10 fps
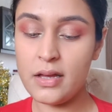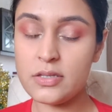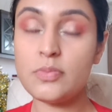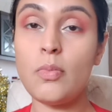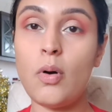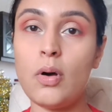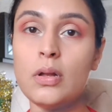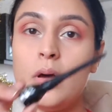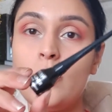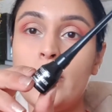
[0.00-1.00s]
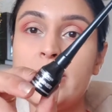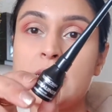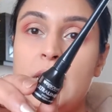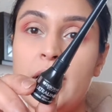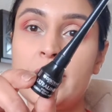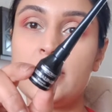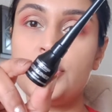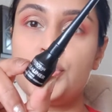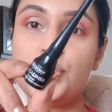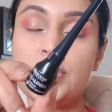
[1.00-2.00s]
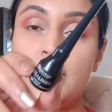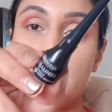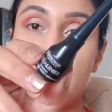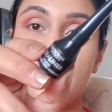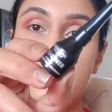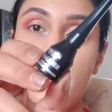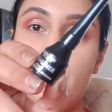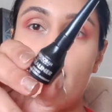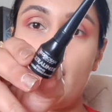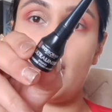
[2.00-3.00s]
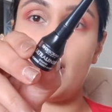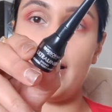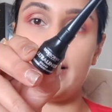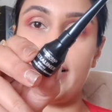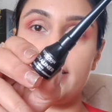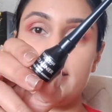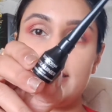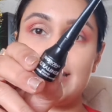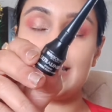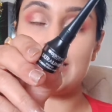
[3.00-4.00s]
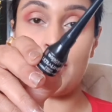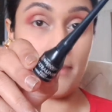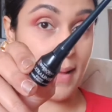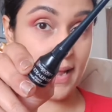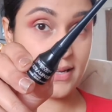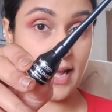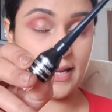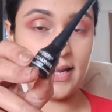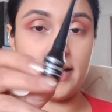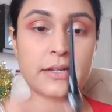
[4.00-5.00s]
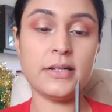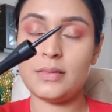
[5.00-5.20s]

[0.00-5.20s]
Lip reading: a small winged liner using the Deborah eyeliner. This is a matte eyeliner.